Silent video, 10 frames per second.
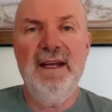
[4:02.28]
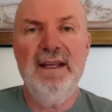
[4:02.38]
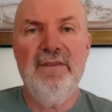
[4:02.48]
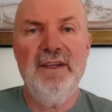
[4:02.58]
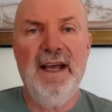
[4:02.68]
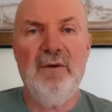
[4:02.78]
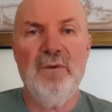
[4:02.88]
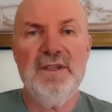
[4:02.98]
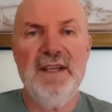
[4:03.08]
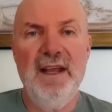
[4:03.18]
of a
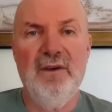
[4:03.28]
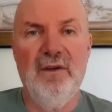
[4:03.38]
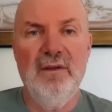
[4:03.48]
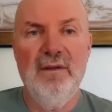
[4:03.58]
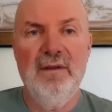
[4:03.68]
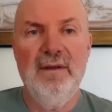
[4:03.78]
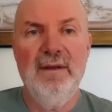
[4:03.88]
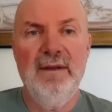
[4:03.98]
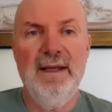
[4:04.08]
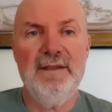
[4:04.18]
downward cycle.
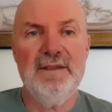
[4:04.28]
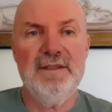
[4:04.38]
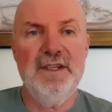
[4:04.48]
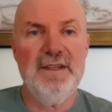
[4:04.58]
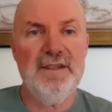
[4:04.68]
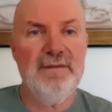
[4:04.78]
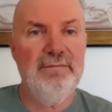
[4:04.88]
It's just